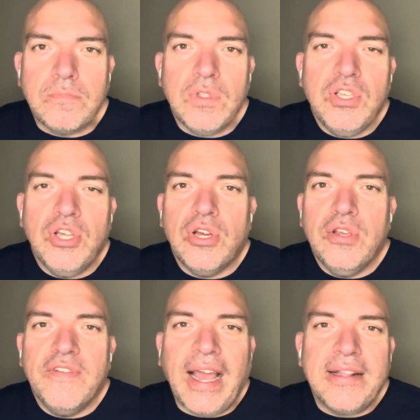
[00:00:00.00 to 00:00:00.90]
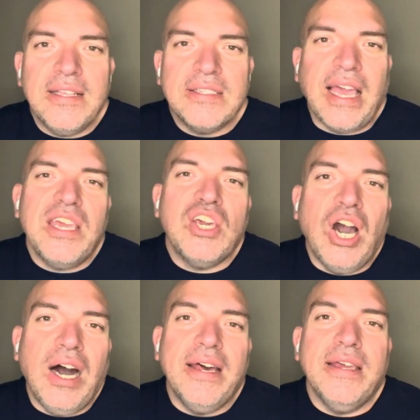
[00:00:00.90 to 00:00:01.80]
you've got this
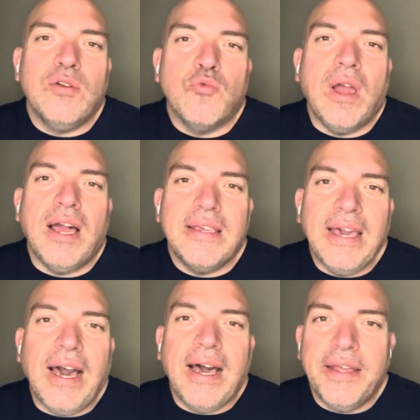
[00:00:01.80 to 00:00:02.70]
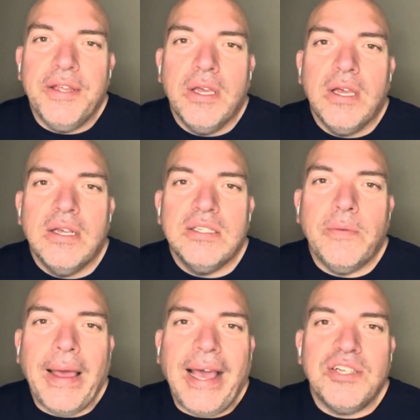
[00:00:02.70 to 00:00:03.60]
iconic rock god,
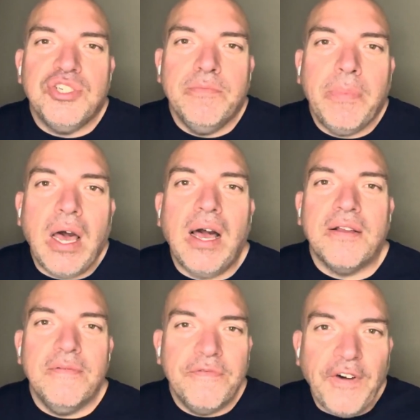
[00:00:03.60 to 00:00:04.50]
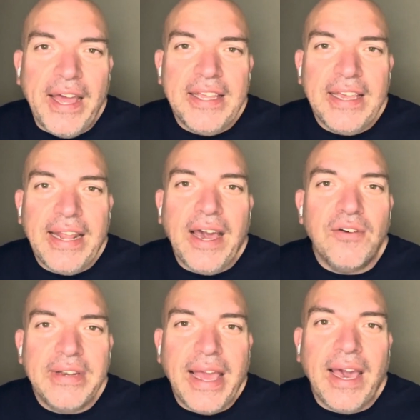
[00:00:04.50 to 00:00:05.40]
Sebastian Bach, fighting it
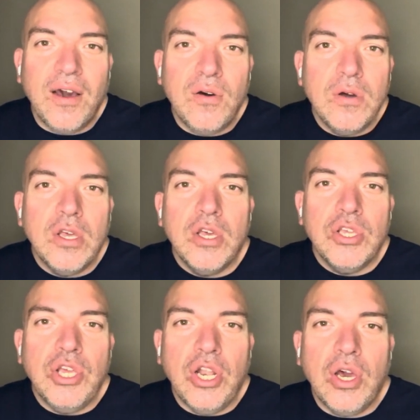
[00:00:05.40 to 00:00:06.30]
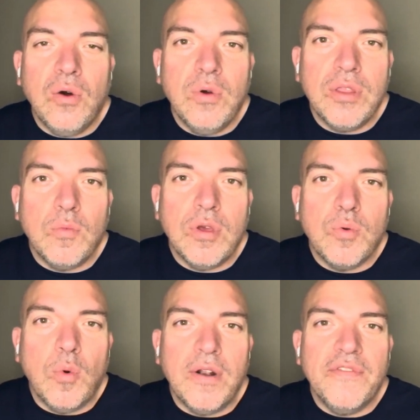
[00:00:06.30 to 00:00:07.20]
out now, with
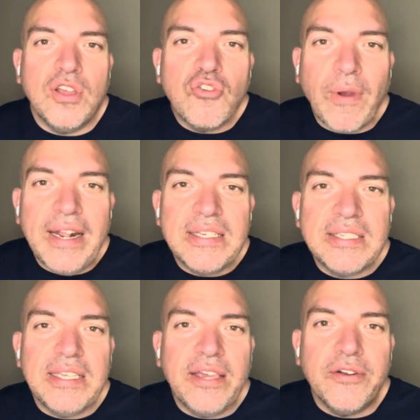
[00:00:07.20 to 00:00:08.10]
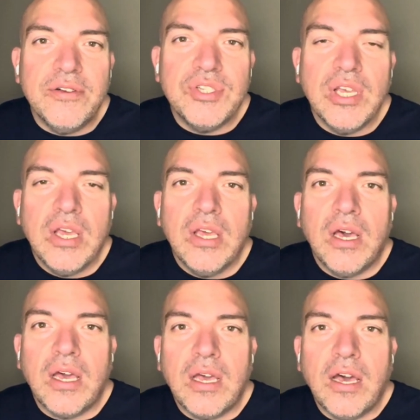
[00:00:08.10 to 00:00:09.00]
one of the greatest singers
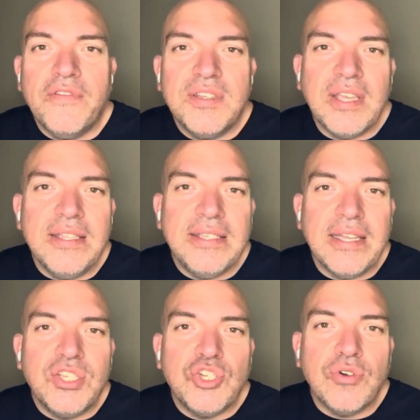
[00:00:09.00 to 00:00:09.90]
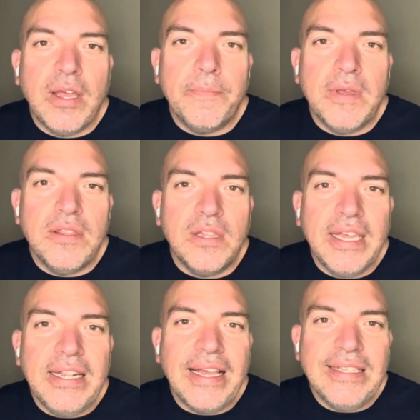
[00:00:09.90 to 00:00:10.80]
of the Sunset Strip in the
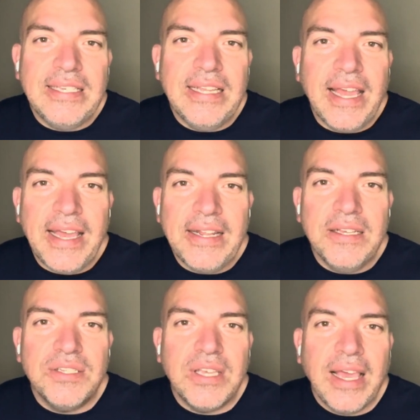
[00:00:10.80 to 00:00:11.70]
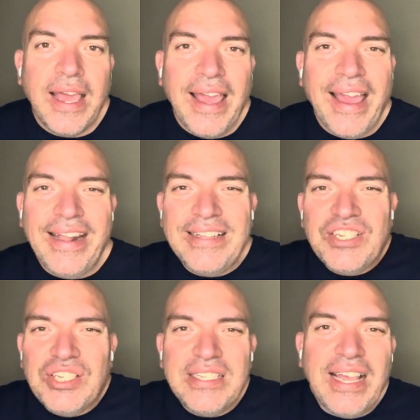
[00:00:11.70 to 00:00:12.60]
late 1980s. And it's
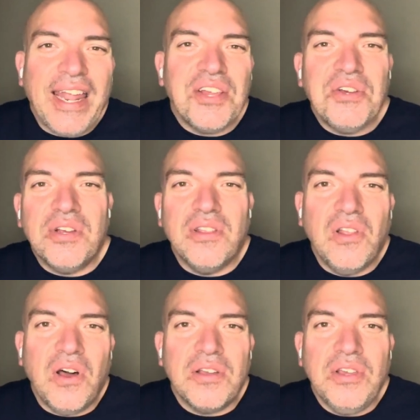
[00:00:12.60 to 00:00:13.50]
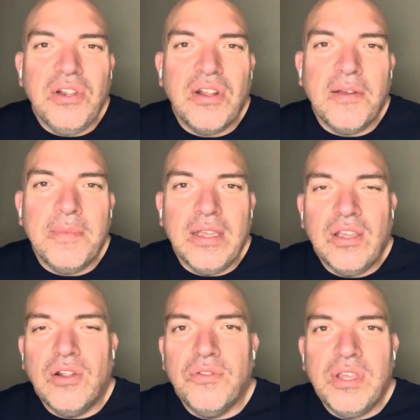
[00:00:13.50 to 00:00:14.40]
just not a good look, you know what I mean?
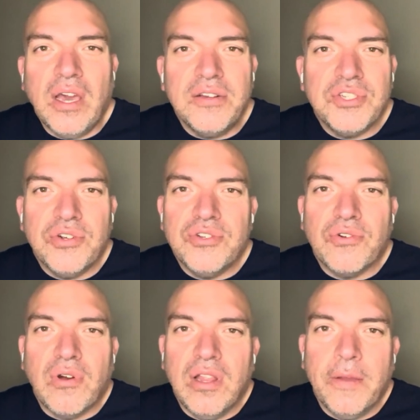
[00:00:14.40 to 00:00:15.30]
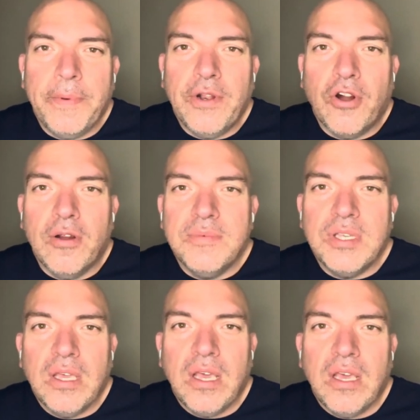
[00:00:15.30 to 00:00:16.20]
The youngsters are all up in arms,
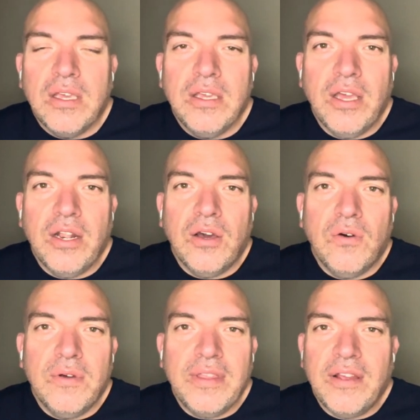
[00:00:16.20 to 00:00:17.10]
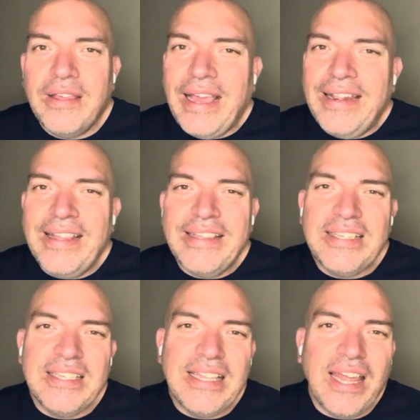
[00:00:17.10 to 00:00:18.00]
and this
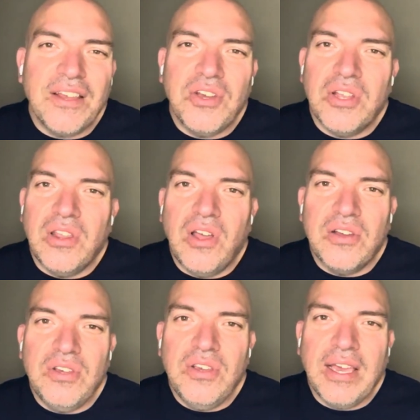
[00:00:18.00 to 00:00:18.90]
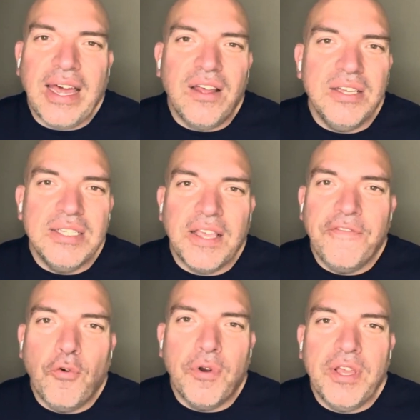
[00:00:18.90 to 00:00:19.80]
is not a good look. You got all these
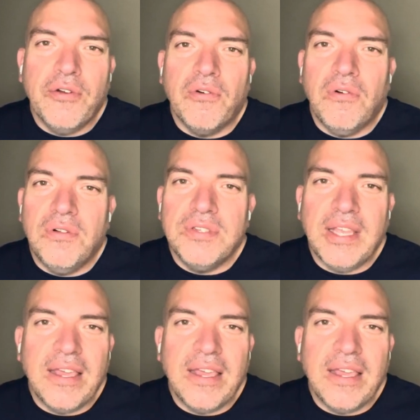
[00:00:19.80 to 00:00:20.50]
40-year-olds